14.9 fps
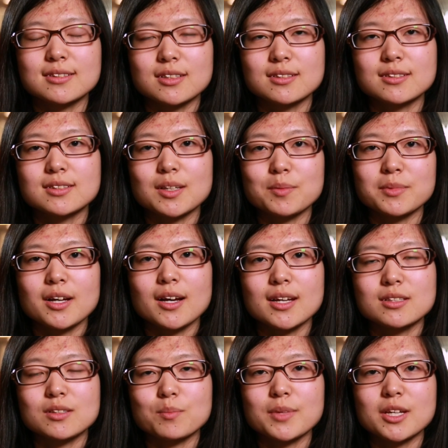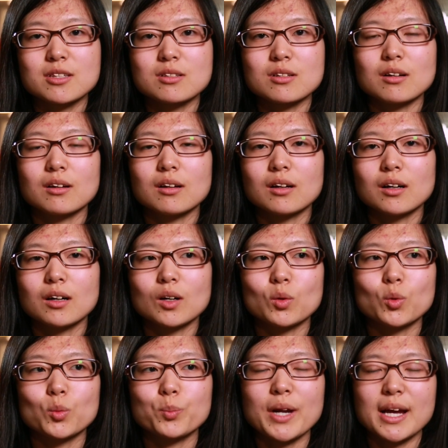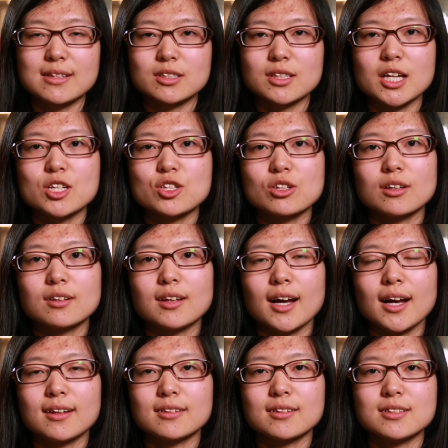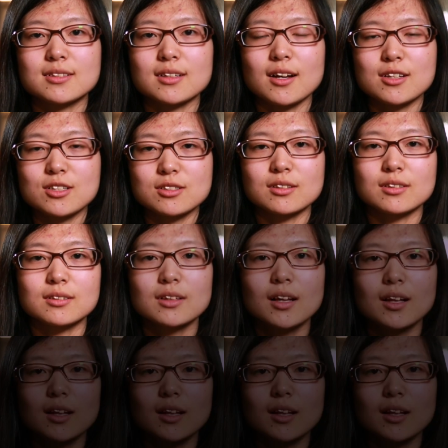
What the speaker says: the seminar is a mixture of presentation and discussion.